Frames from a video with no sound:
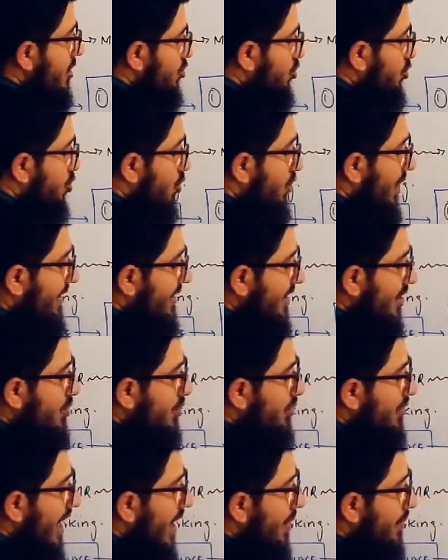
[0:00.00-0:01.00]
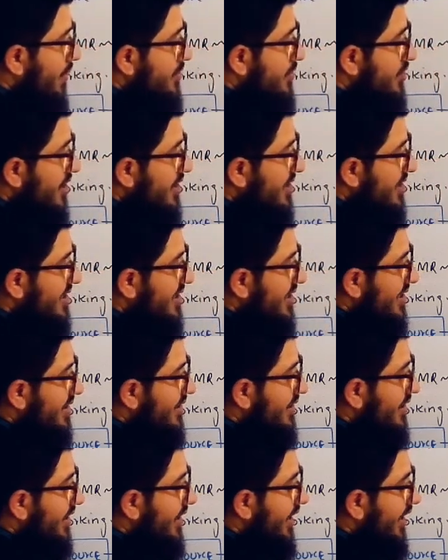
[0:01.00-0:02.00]
So like this, what will happen? Just
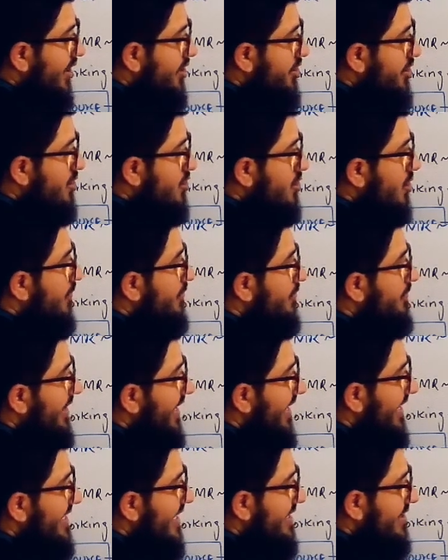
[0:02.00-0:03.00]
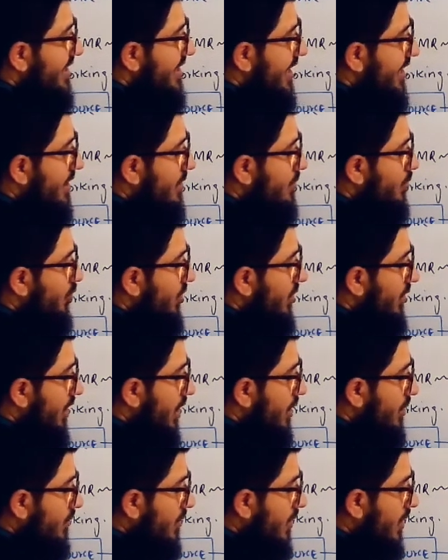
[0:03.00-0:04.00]
the radiations of the excited atom will
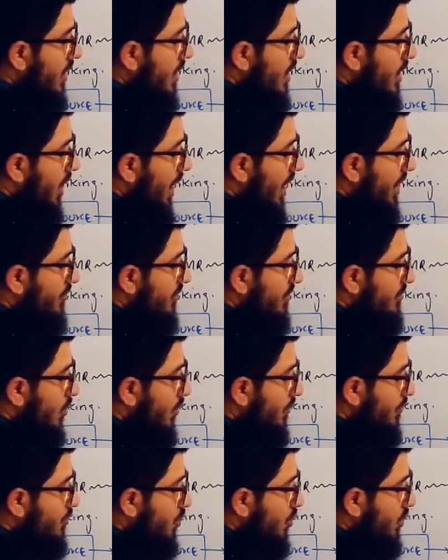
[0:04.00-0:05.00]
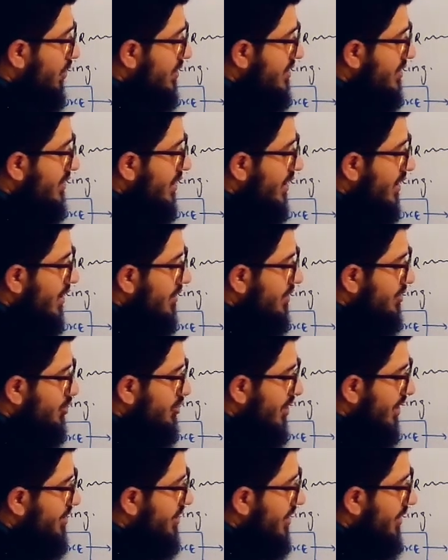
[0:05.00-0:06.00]
come and will move towards the
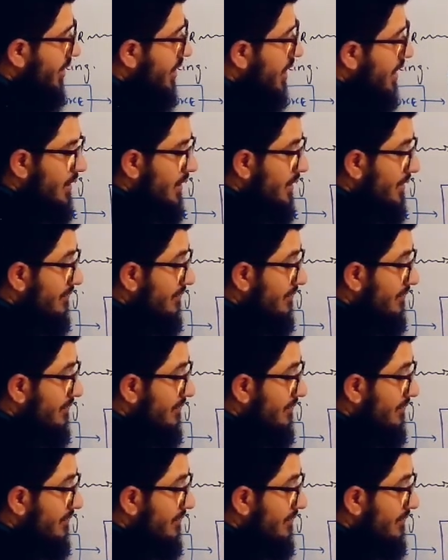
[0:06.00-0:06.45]
detector.